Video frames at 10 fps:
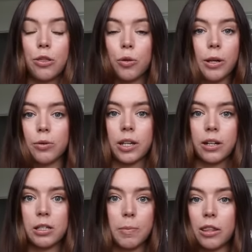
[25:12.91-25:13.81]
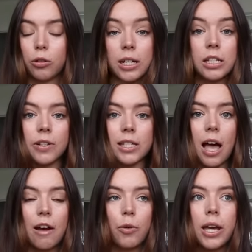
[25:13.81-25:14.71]
thought he was going to spend the rest of his
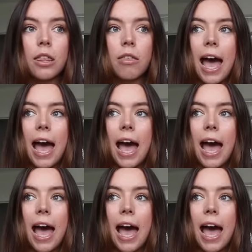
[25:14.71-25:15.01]
life with.